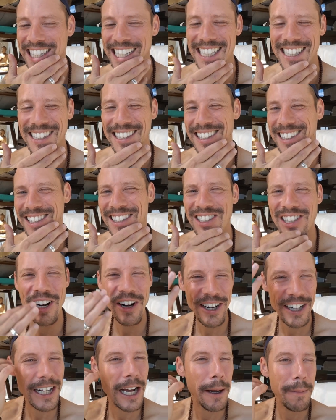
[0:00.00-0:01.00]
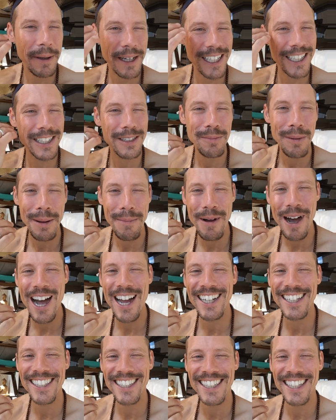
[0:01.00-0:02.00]
they started coming into my
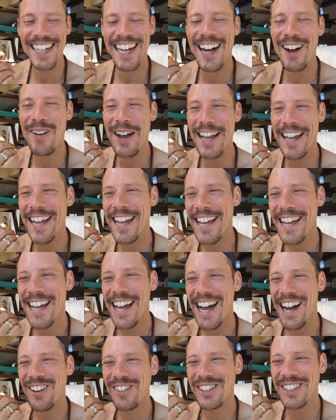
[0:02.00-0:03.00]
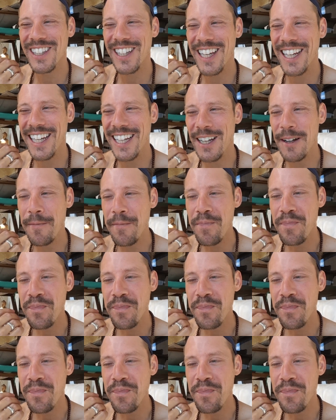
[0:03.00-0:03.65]
mind, and how I was like,